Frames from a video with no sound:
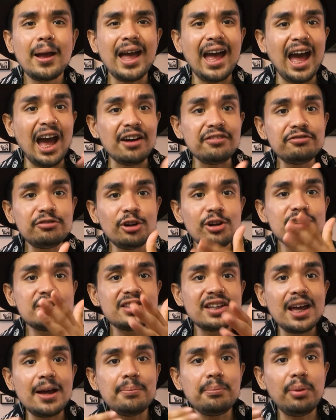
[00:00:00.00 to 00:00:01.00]
efforts
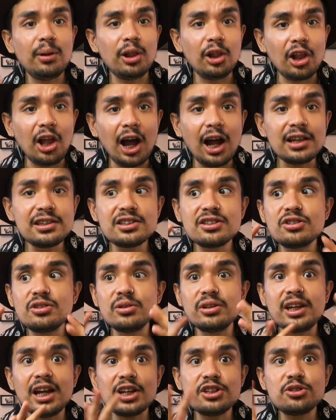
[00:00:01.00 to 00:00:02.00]
and plots to
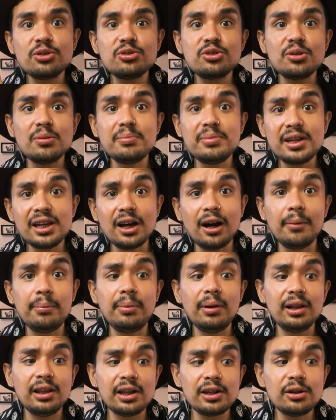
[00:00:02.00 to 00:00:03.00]
get you to be a
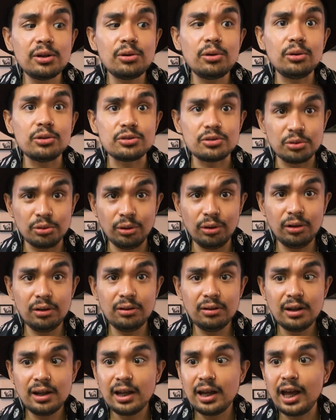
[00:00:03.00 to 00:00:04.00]
political
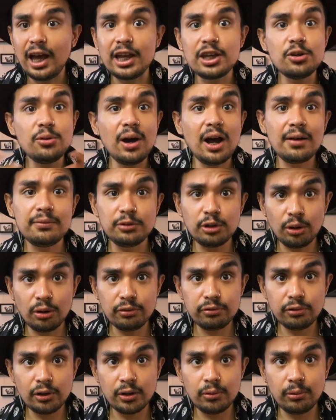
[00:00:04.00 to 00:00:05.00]
tool and you have no
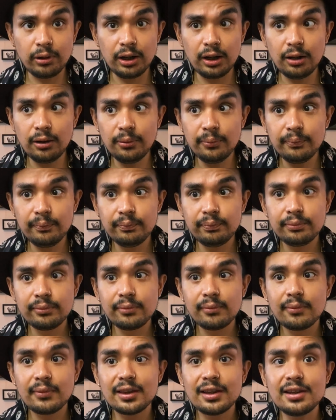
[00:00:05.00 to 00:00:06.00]
free will.
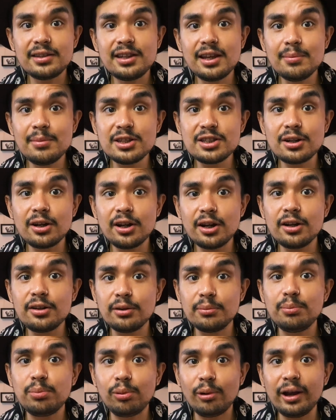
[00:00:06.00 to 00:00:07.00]
The demons are here to
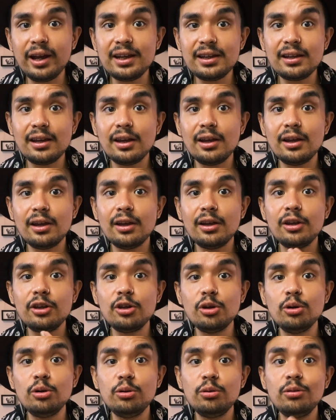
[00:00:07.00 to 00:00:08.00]
break
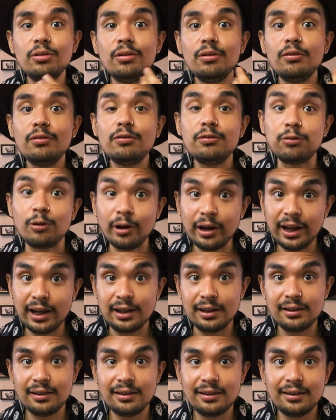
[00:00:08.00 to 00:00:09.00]
you
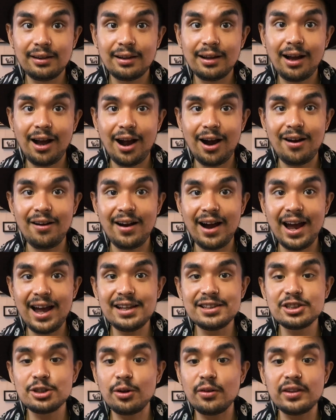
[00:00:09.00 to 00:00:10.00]
free. All
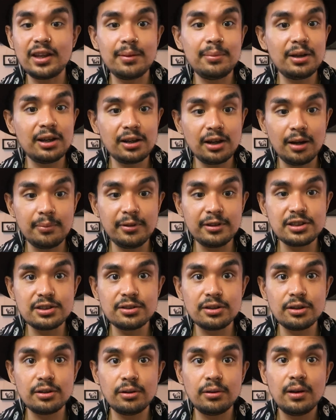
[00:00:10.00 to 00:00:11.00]
right, so if they've been coming to
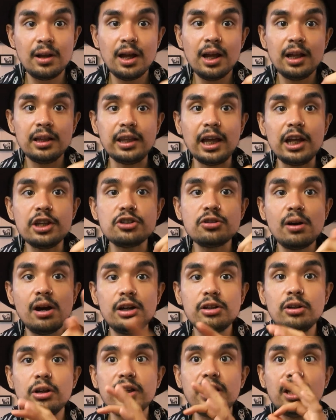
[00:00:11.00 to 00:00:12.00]
you, they
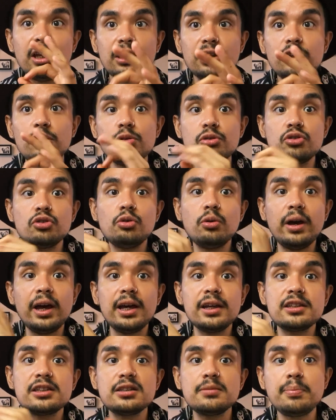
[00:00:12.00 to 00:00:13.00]
trying to get you to
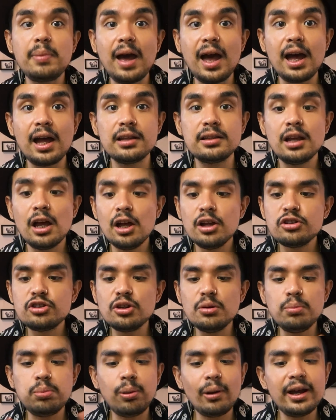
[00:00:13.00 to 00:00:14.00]
expand,
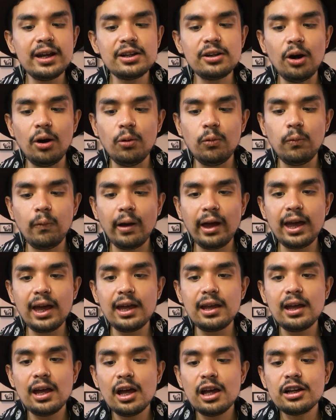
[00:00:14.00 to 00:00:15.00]
to break
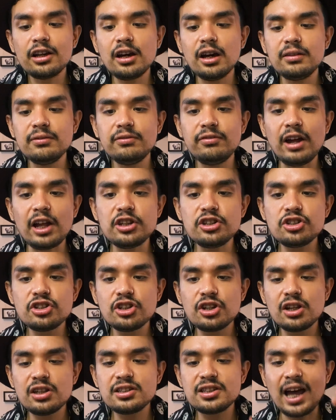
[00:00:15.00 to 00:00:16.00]
away
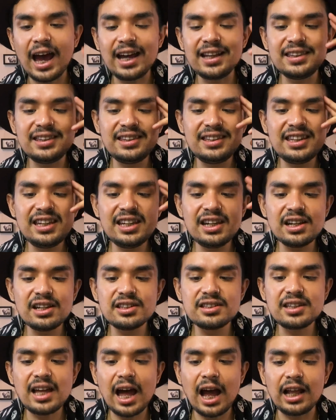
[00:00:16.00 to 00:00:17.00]
conventions,
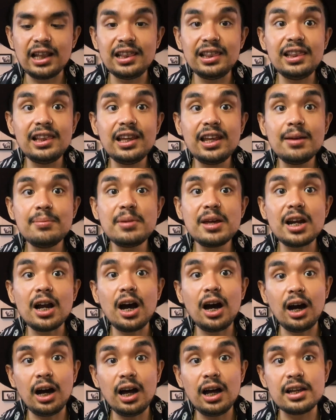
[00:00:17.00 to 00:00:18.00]
ideas that limit
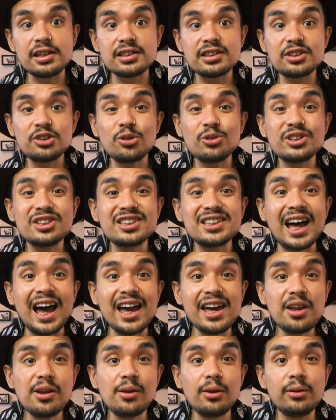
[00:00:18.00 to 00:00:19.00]
us,
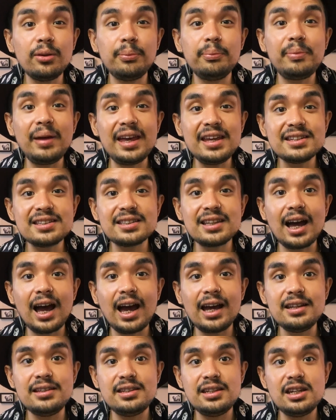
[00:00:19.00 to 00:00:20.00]
societal based
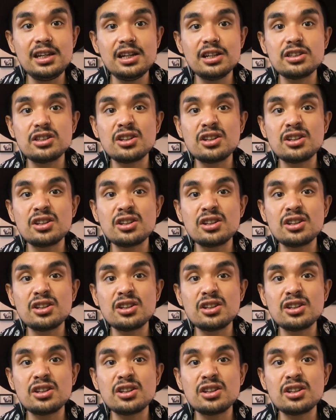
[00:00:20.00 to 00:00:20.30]
ideas,